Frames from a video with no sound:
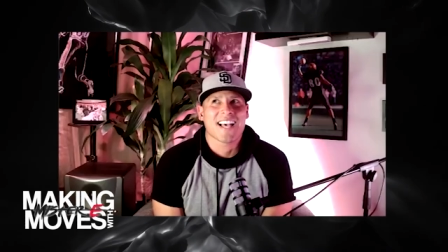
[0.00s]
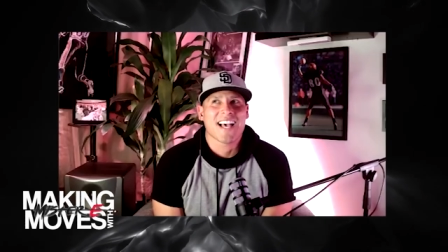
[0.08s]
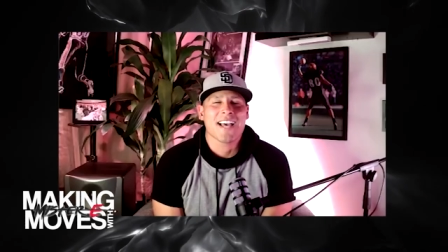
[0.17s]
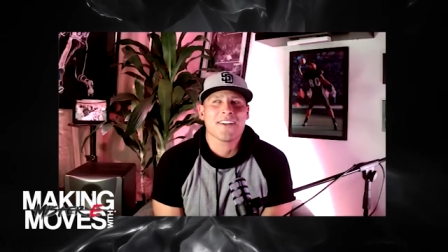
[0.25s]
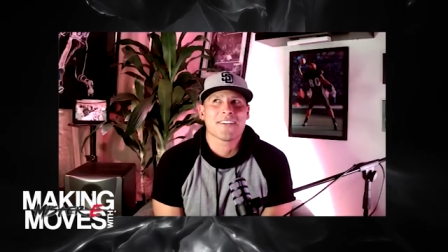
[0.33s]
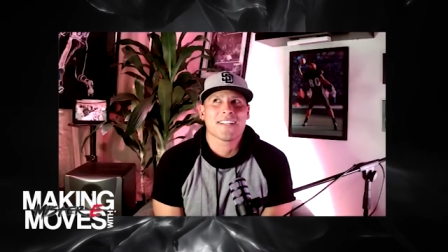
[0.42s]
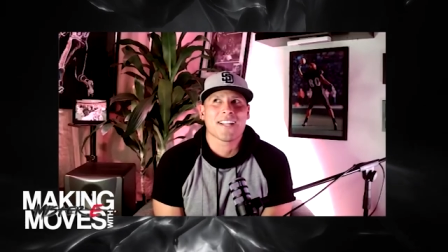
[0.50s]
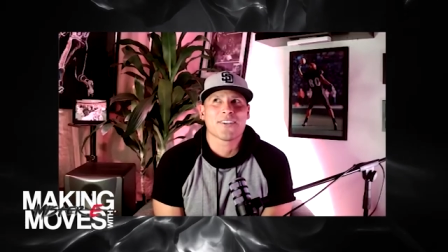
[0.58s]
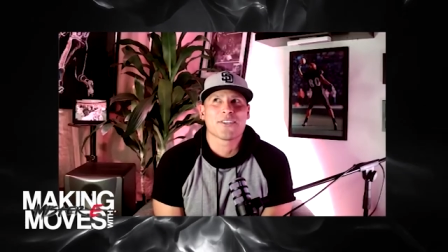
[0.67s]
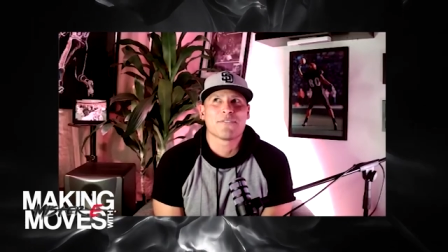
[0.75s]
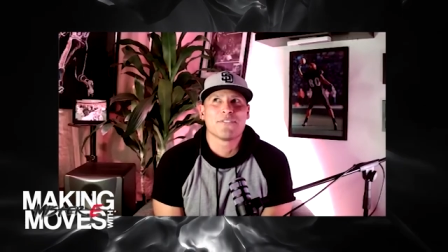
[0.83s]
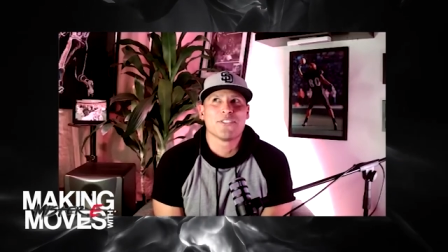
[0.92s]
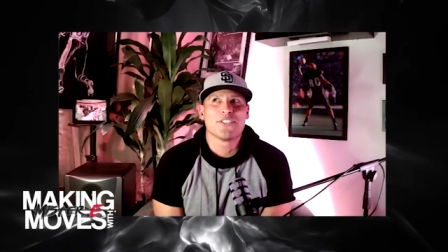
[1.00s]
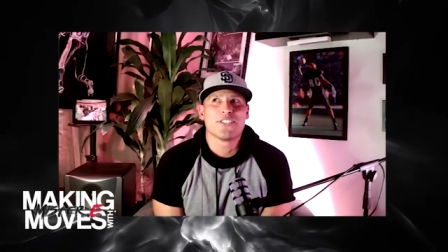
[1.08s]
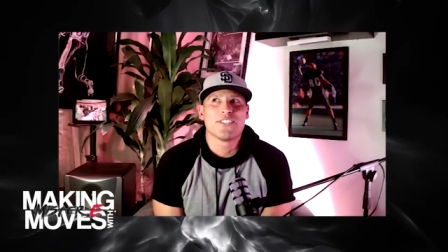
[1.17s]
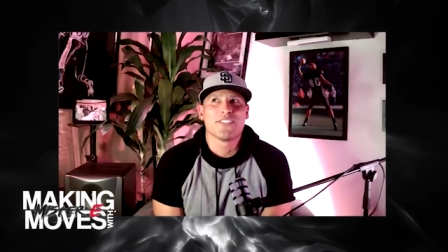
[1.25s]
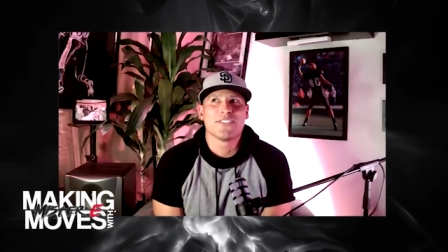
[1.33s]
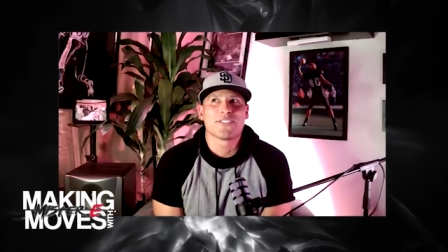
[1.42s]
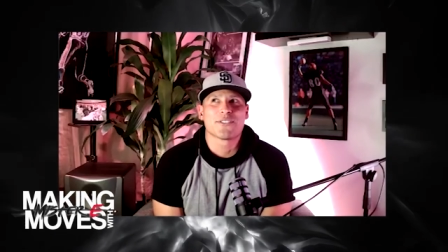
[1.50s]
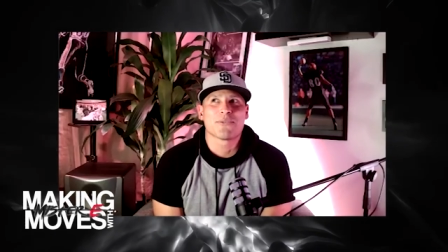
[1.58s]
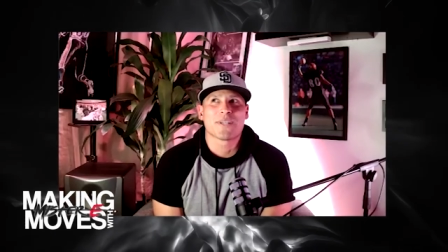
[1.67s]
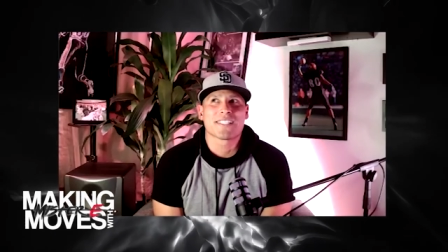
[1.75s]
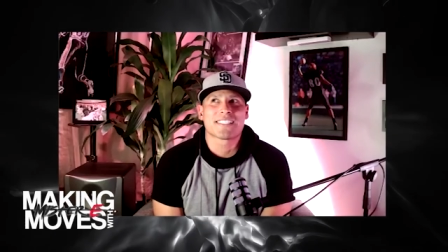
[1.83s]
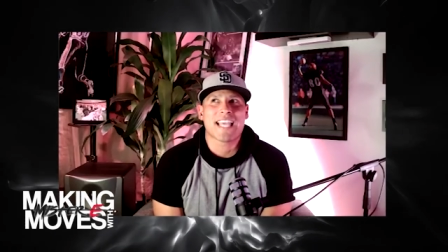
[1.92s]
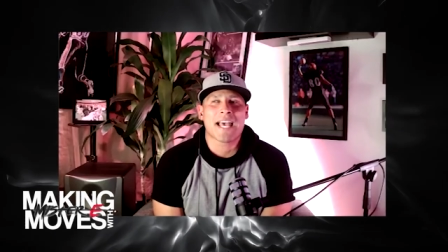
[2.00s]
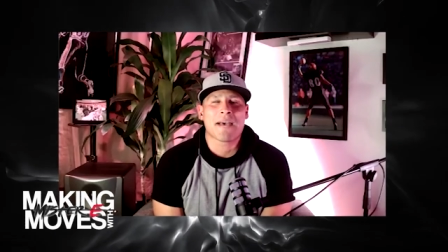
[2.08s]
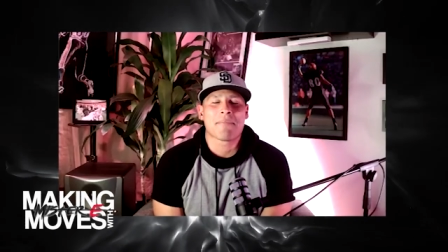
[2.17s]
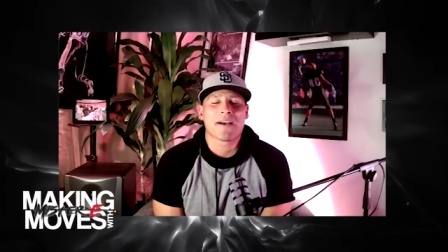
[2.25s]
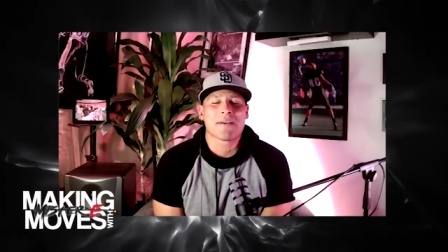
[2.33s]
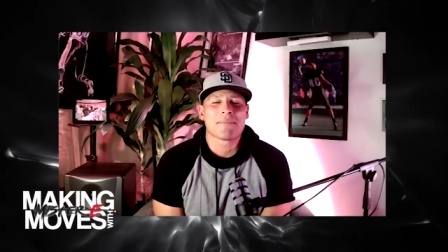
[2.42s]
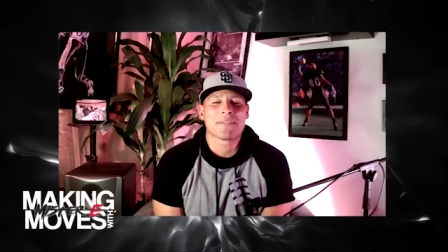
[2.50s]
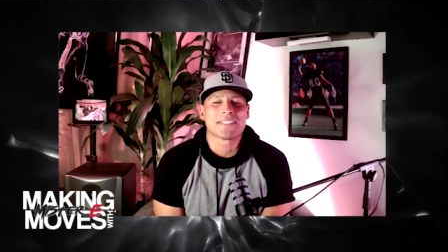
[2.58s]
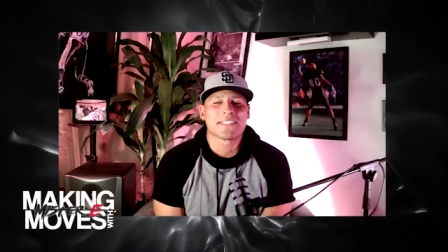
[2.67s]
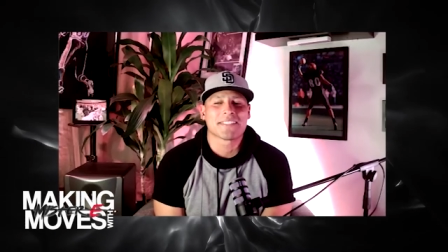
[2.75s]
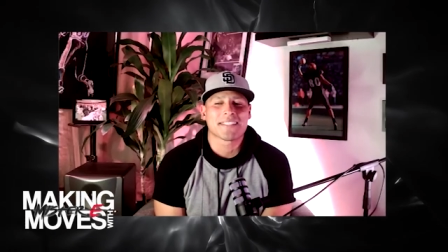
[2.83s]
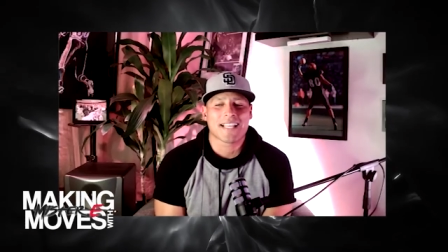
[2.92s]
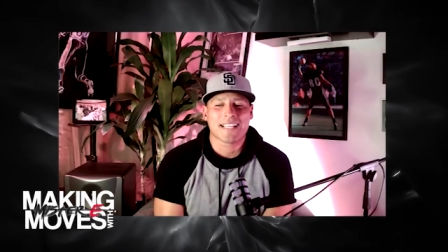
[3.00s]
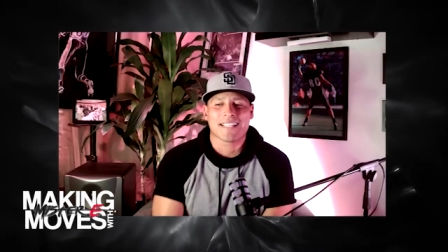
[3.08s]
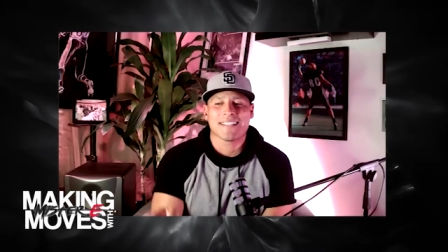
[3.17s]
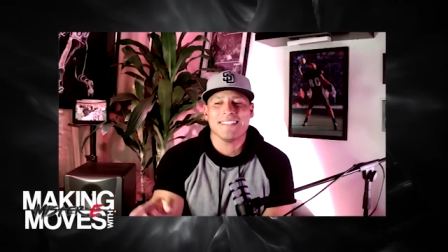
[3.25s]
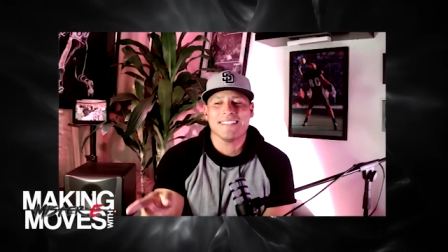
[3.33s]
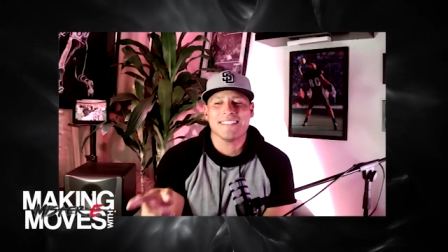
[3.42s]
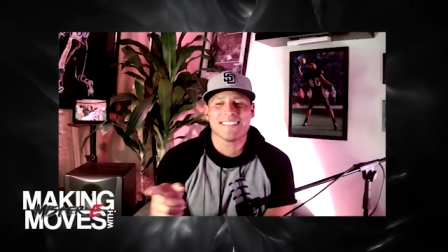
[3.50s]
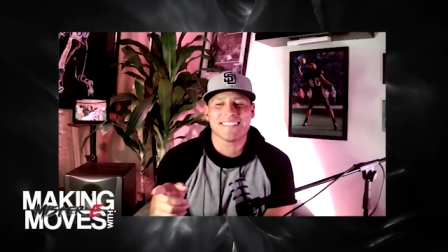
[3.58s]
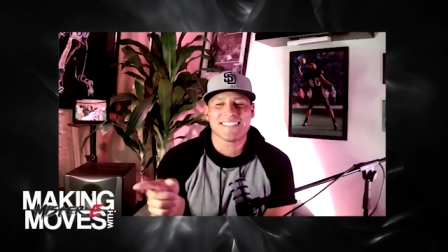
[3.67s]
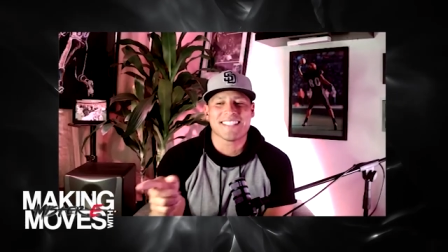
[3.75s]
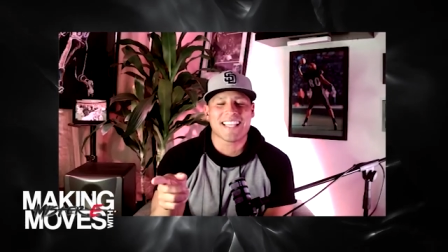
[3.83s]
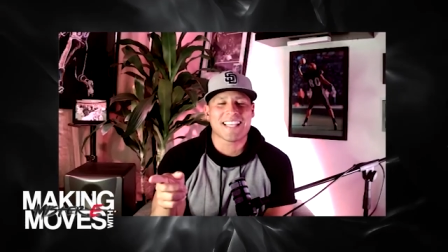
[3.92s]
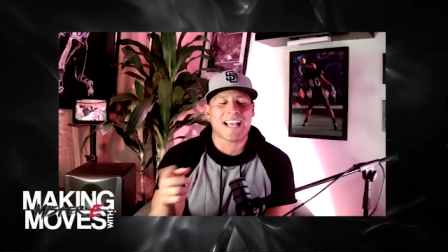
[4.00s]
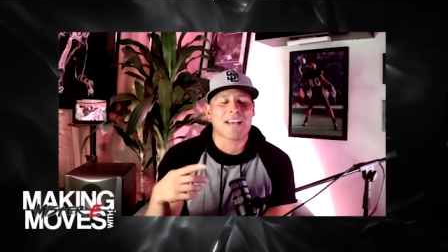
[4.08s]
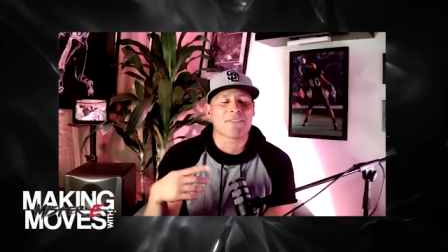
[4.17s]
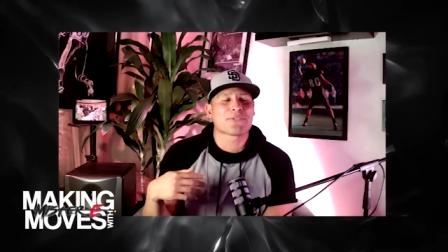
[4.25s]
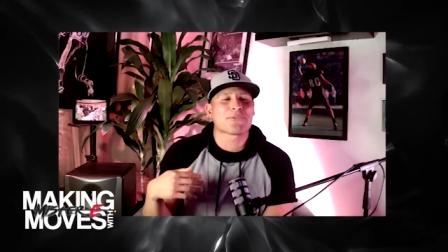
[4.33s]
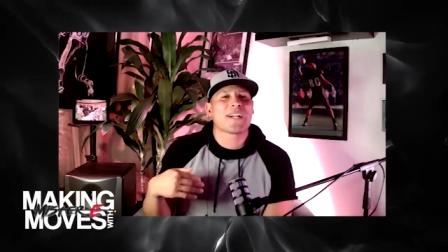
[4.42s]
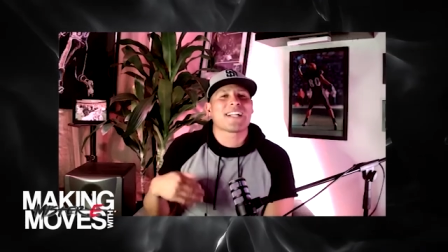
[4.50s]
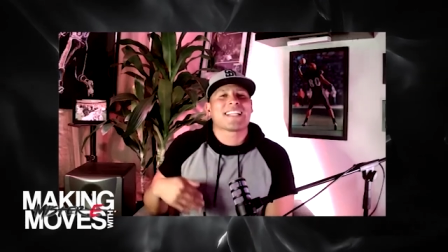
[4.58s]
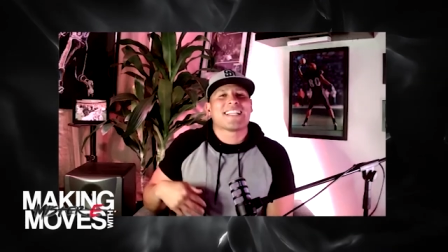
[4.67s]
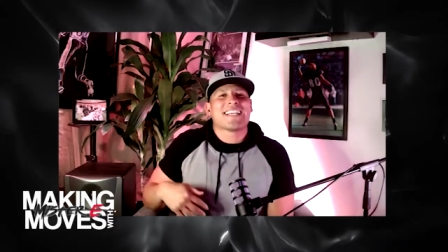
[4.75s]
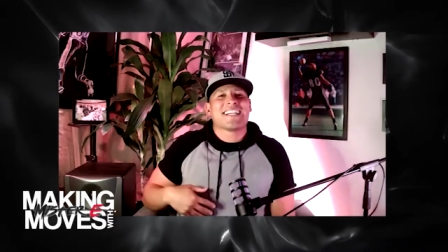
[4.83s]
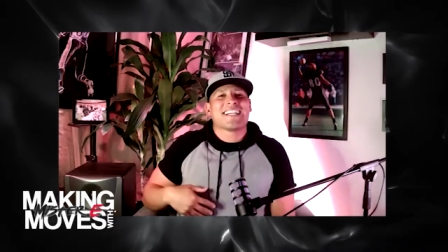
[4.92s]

I don't I don't know if you you used the word dad bod, but you're like uh, I was wearing a